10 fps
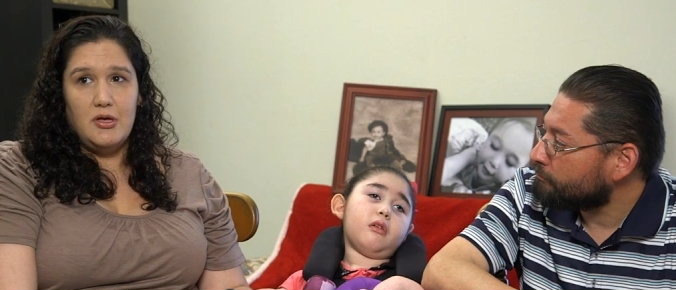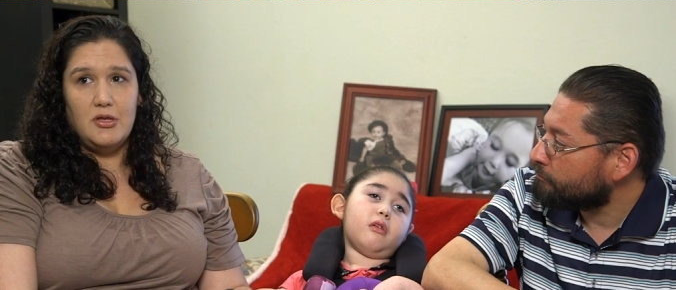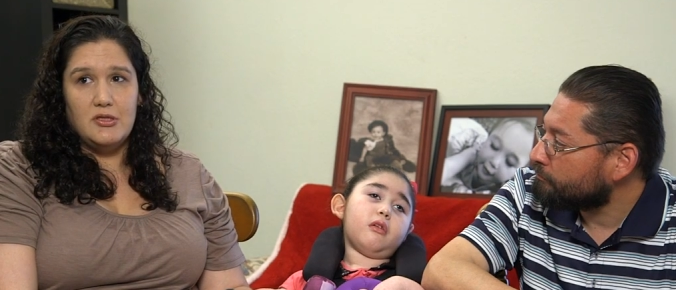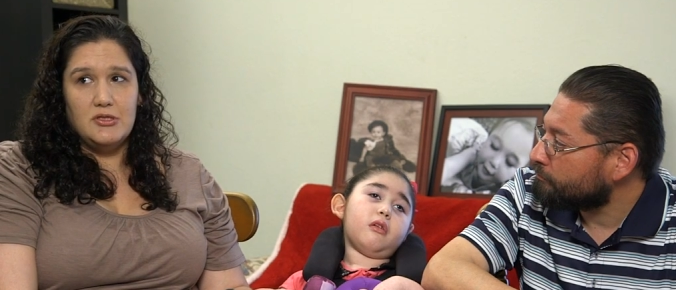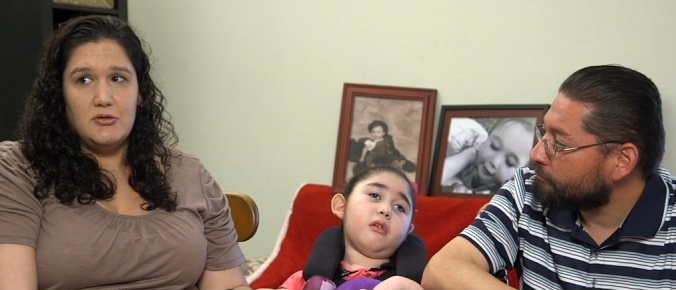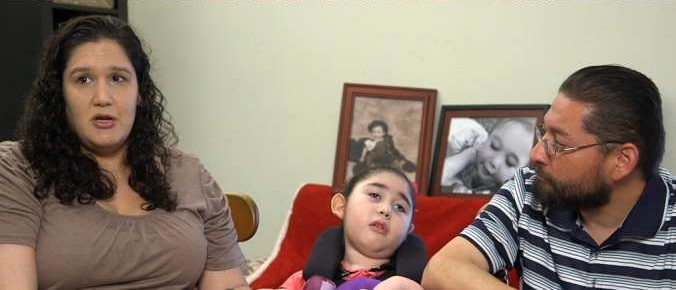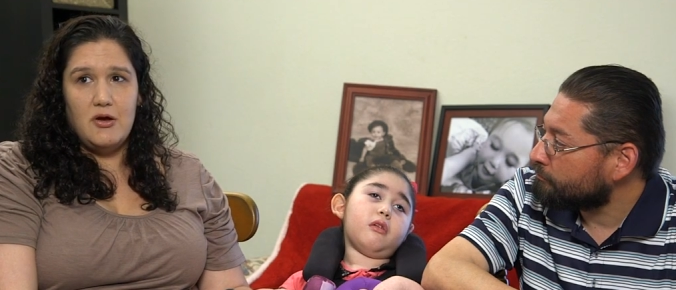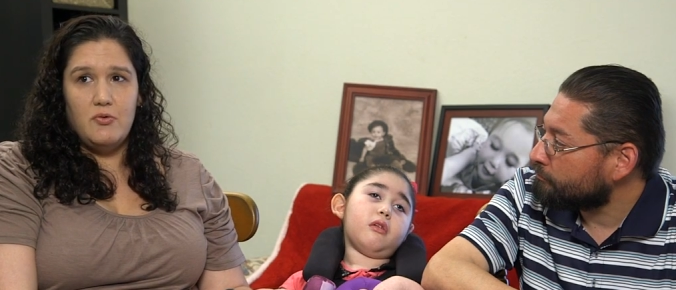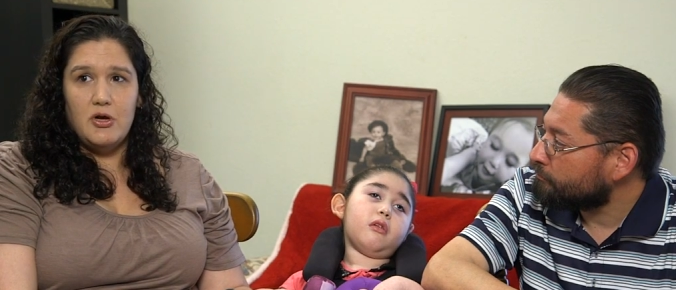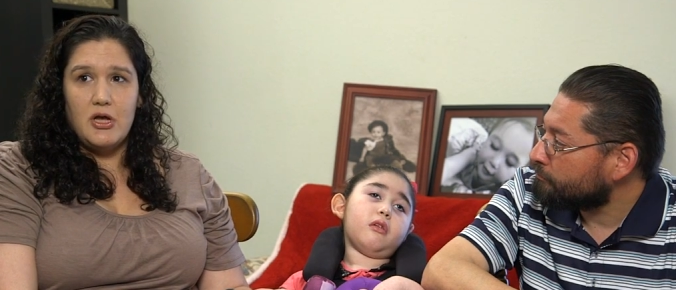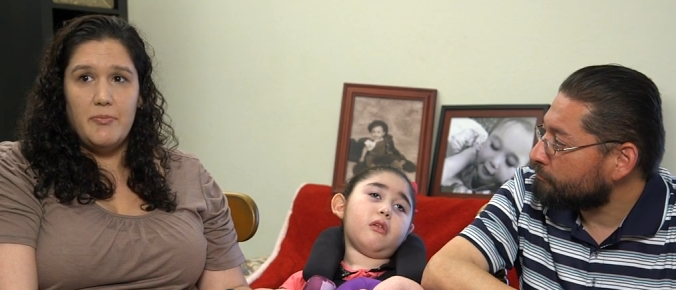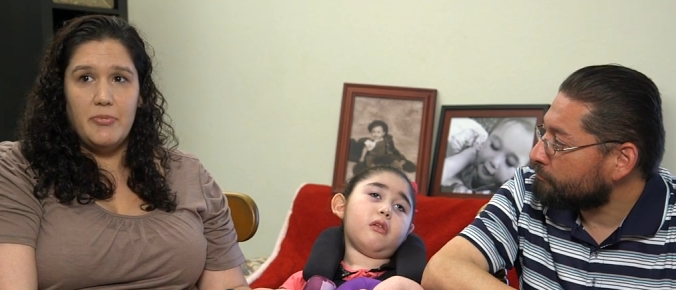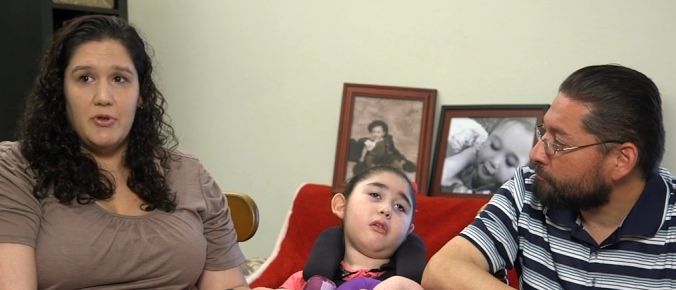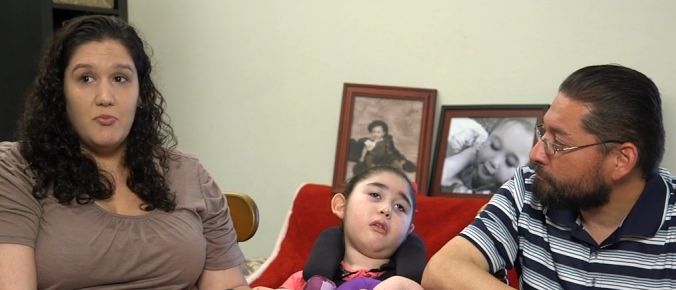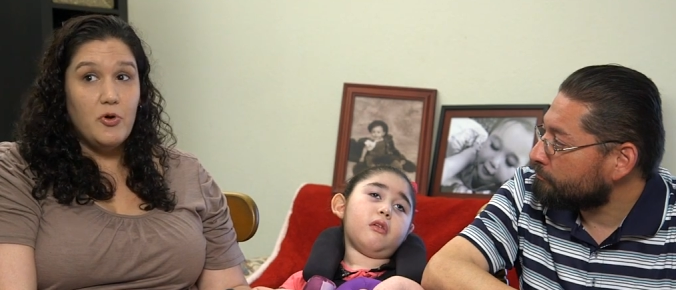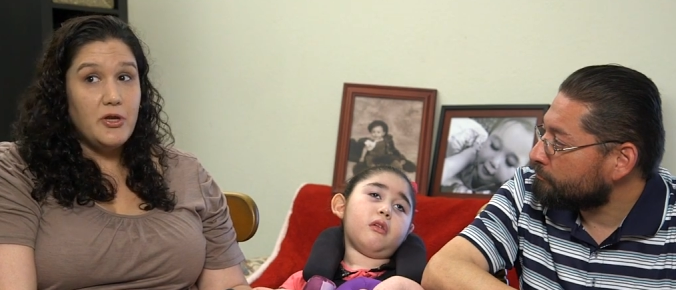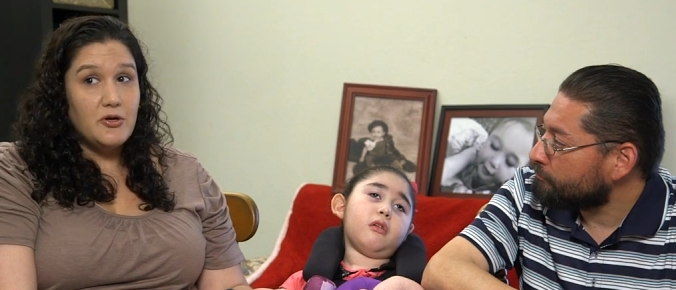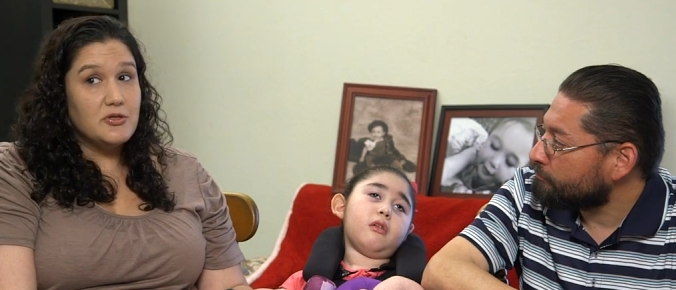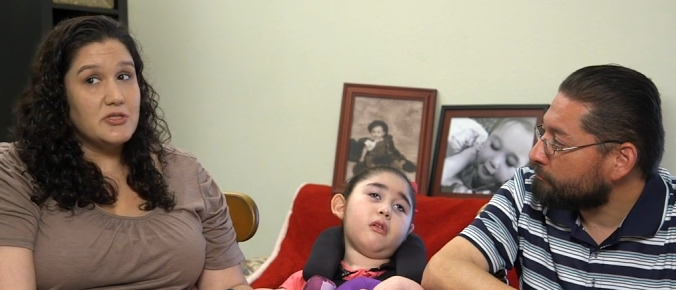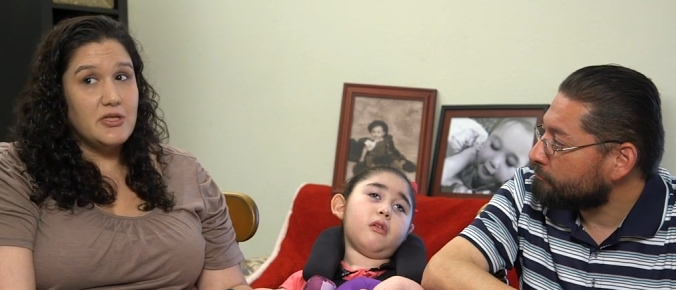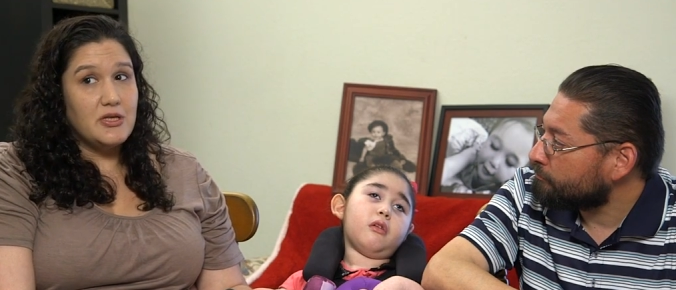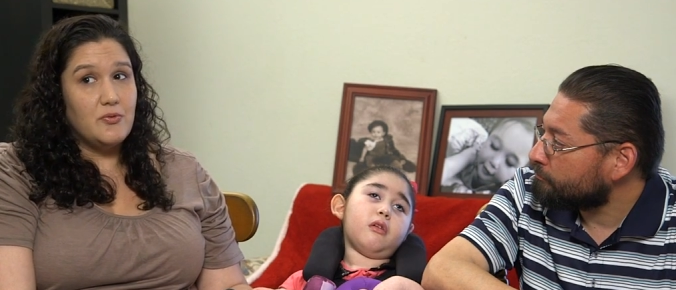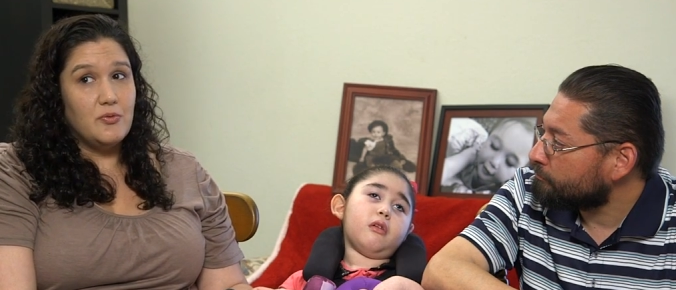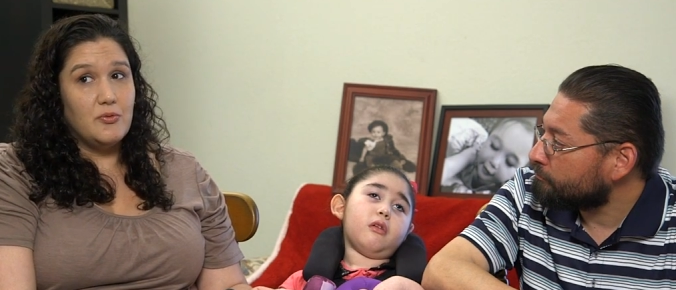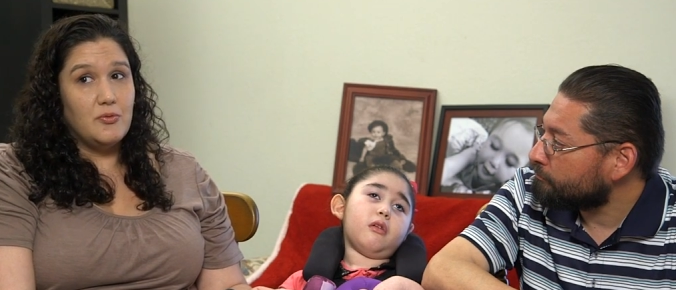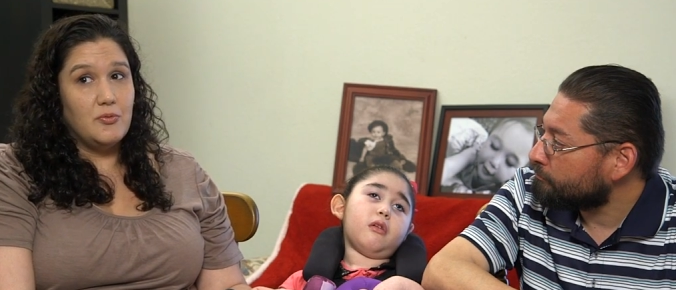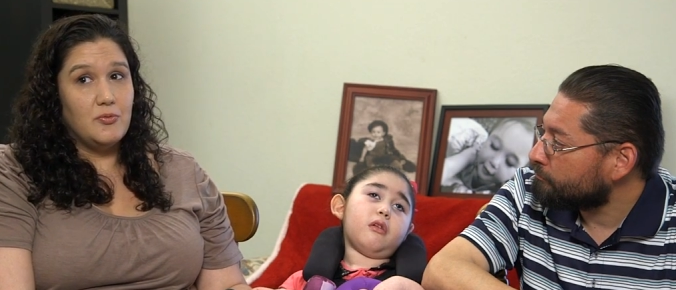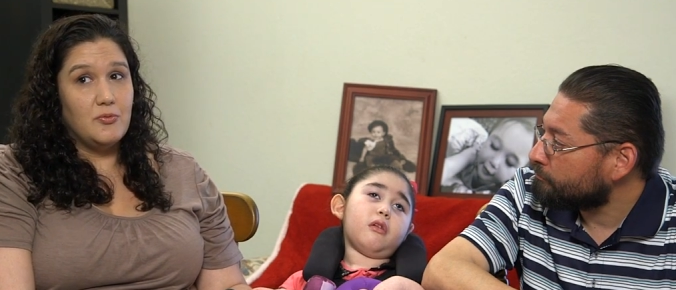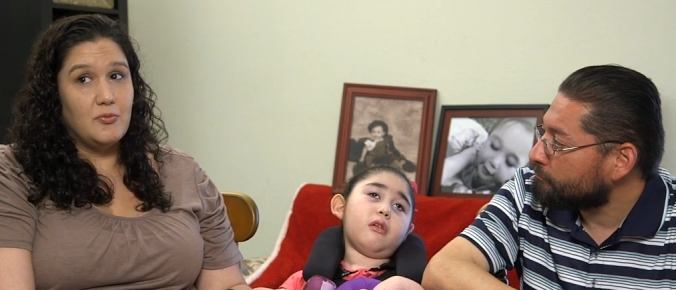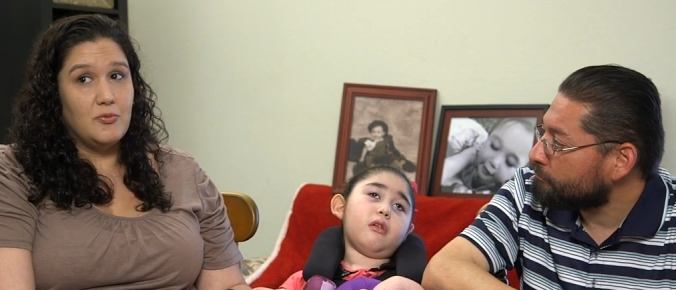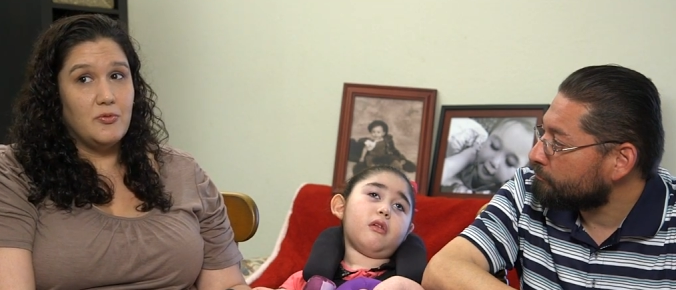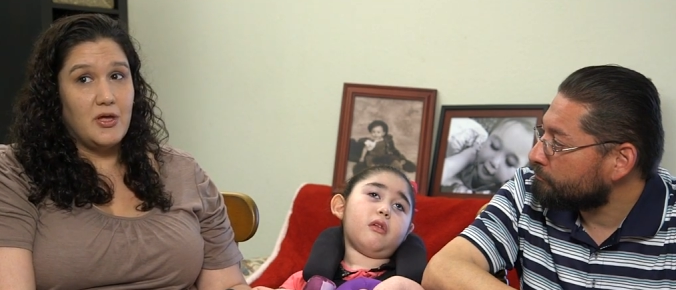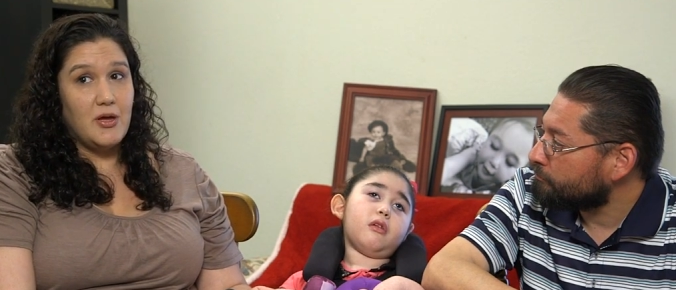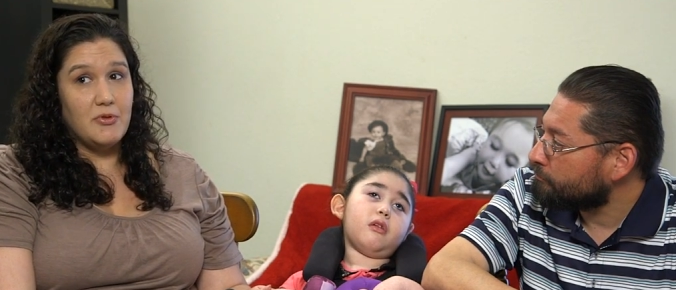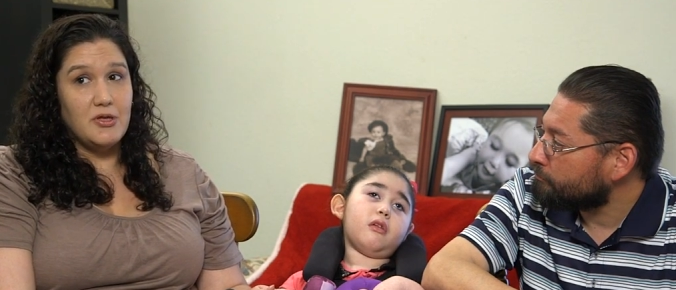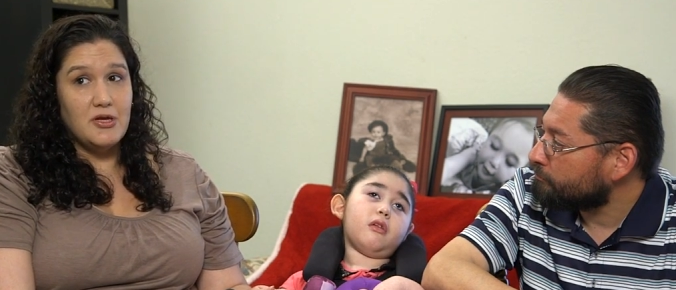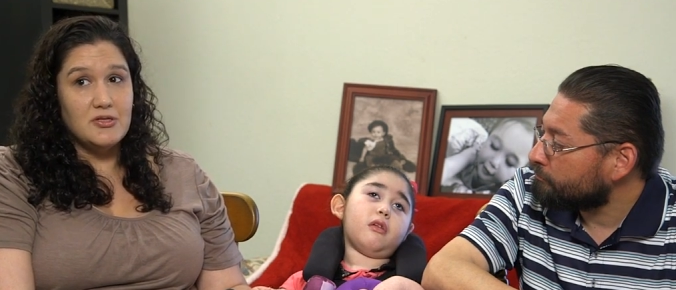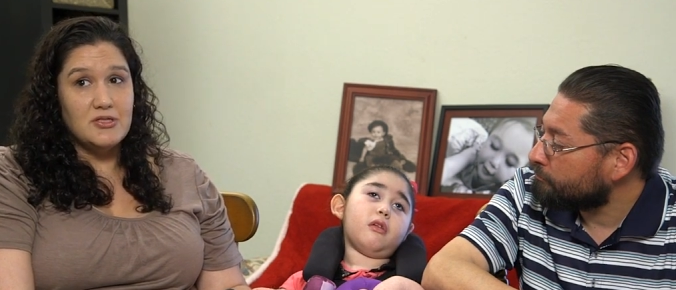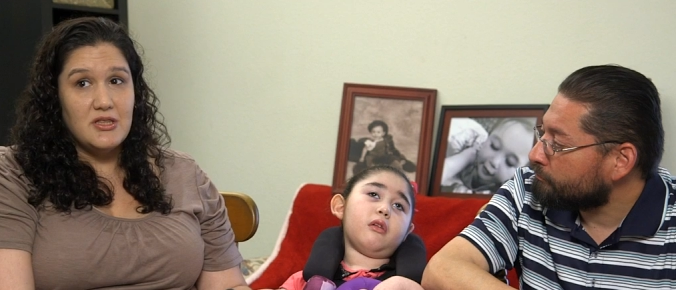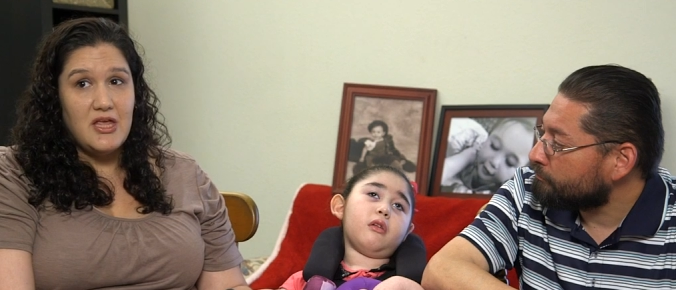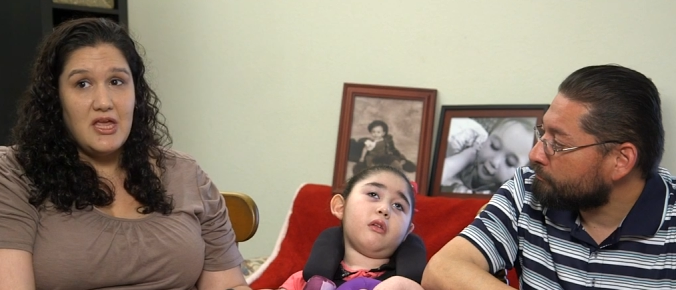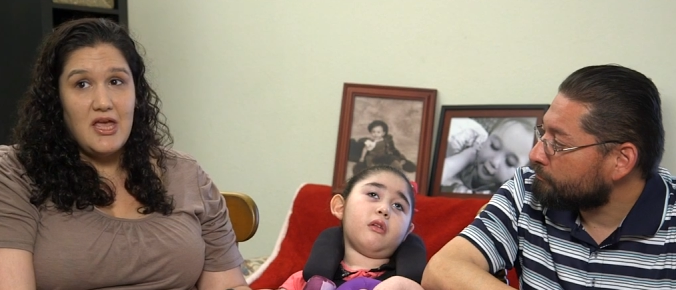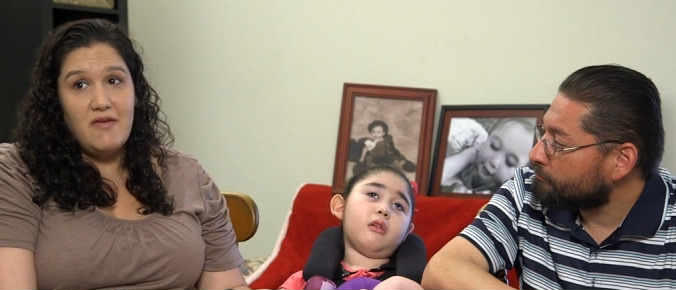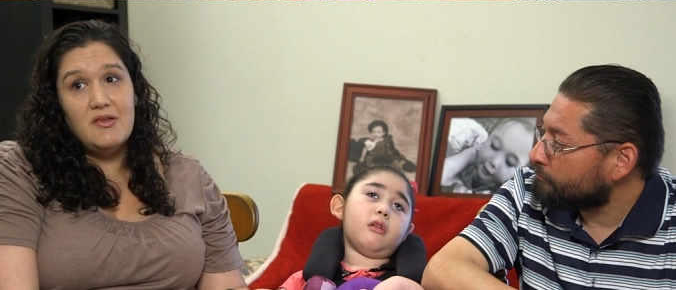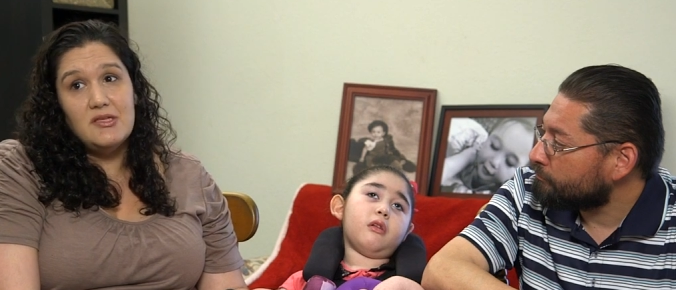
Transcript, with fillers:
Speaker 1: and so now we're a couple of more years than the couple of years that they gave